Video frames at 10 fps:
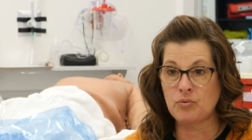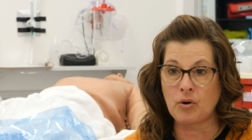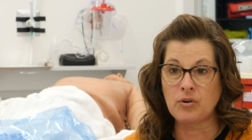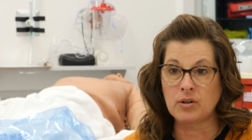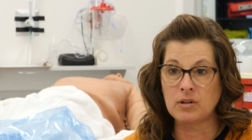
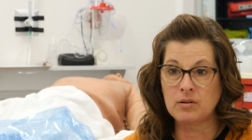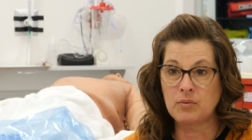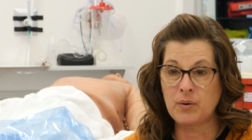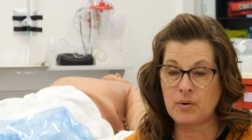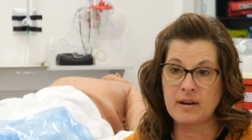rural,
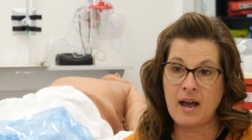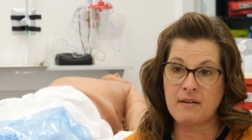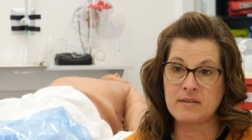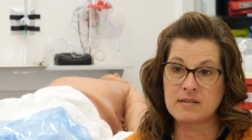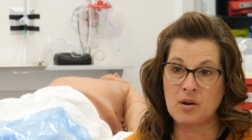we wouldn't
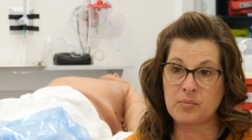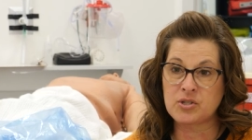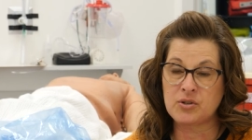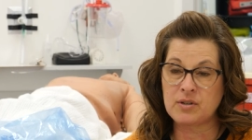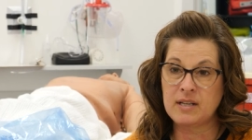have this
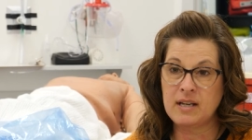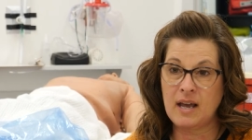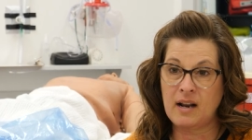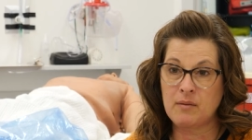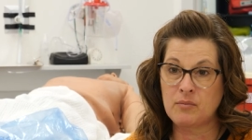opportunity.
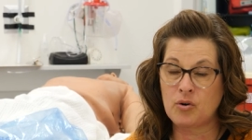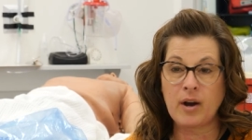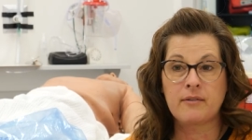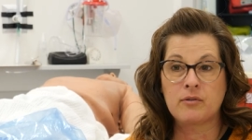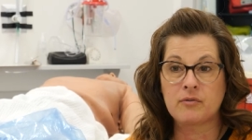And I'm
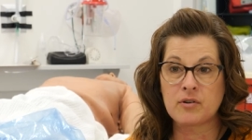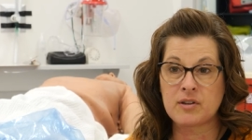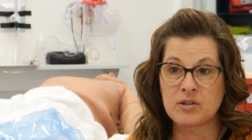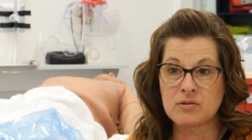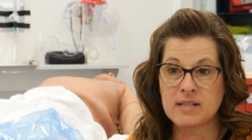grateful for
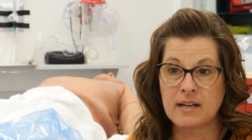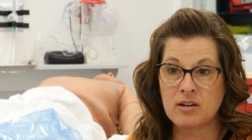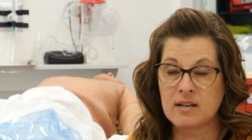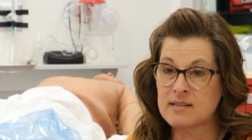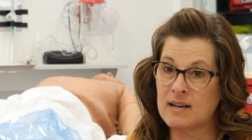the
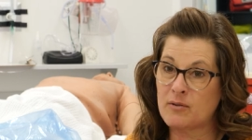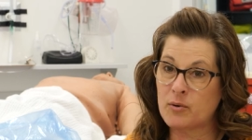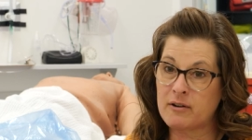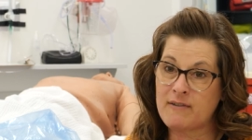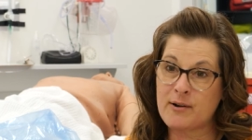newsletter because I never
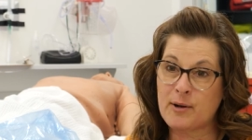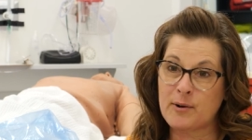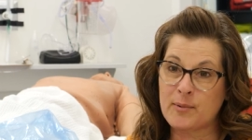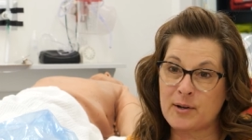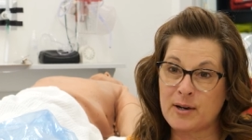would have found
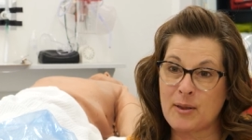out about it